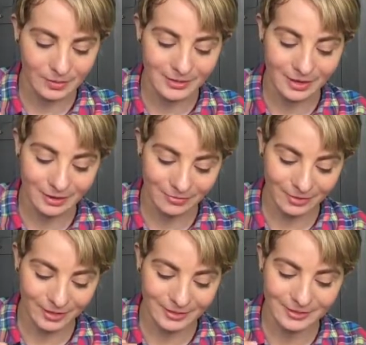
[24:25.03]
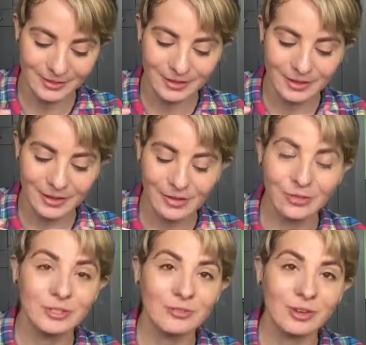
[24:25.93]
But it's on Netflix.
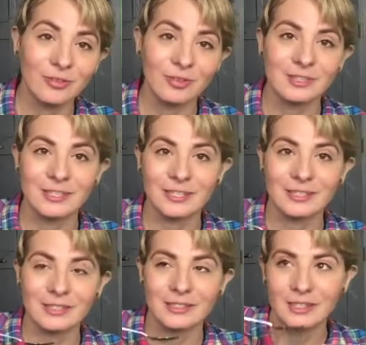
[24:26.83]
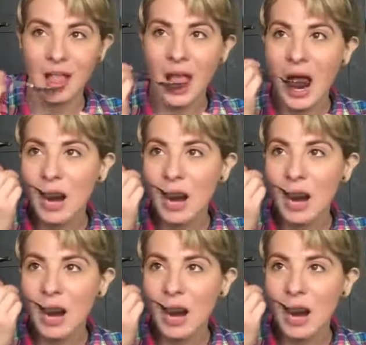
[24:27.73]
There's 3 different seasons.